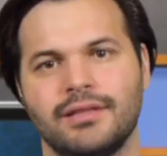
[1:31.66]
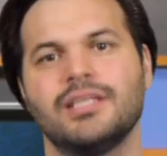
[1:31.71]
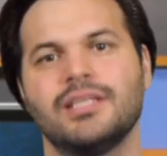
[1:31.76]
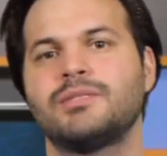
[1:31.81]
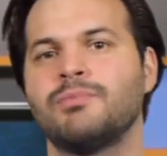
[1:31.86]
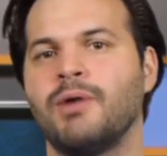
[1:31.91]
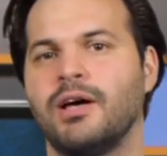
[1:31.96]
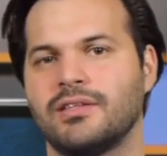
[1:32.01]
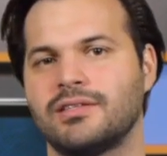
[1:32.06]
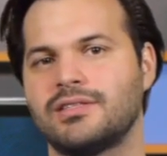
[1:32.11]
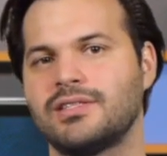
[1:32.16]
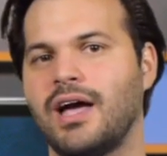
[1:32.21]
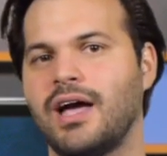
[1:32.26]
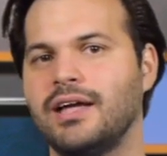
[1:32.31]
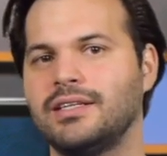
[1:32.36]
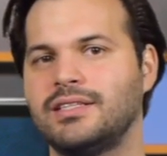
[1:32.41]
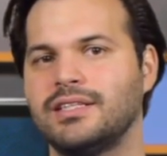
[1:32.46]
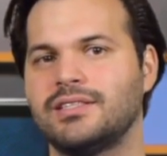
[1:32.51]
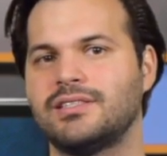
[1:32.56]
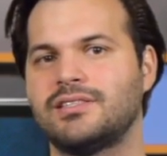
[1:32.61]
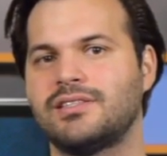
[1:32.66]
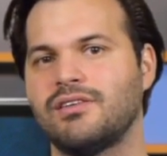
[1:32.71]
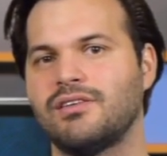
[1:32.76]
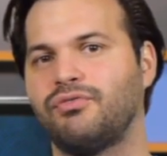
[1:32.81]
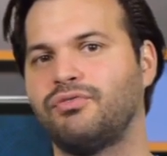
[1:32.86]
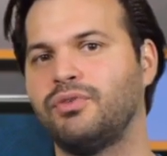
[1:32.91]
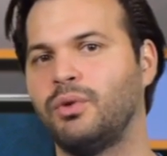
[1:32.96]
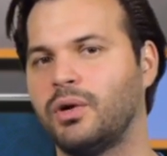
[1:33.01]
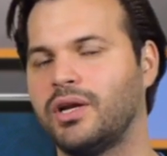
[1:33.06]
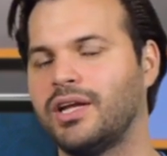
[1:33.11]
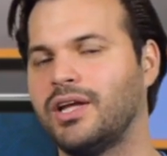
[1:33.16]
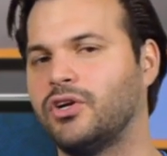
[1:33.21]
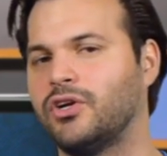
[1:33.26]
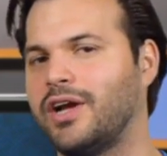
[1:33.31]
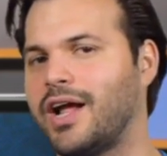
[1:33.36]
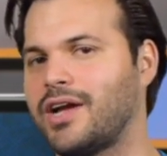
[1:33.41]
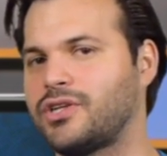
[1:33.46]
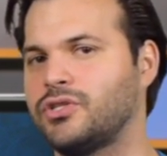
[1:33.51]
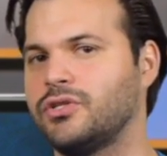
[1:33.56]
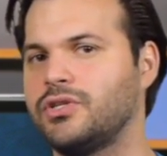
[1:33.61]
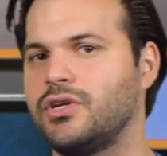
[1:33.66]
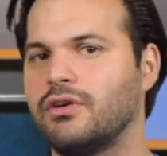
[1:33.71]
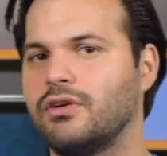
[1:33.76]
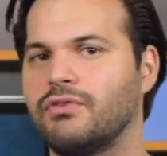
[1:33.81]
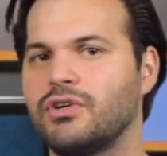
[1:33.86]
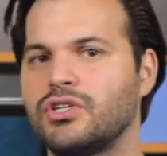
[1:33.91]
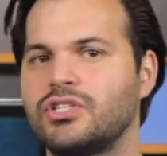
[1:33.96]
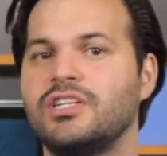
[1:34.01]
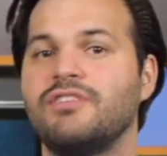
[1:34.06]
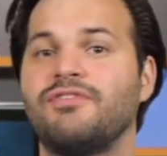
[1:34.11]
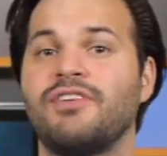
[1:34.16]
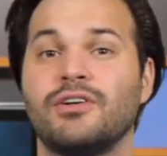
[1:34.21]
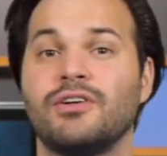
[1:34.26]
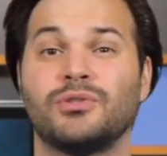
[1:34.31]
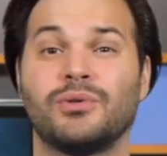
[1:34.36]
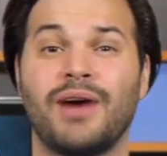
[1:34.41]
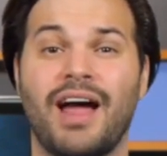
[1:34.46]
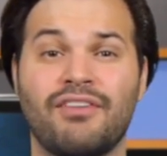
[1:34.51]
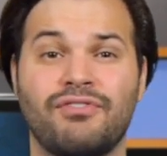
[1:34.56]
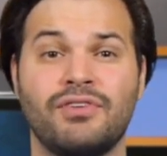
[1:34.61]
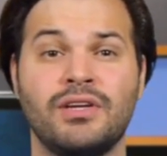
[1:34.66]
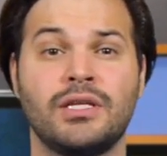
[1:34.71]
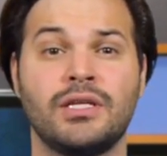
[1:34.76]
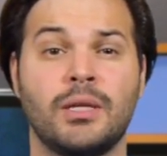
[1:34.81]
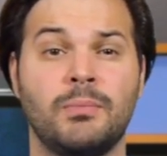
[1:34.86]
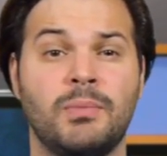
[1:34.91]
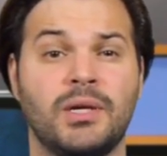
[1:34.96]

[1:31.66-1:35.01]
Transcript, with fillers: This month, scientists at Florida International University found graphene can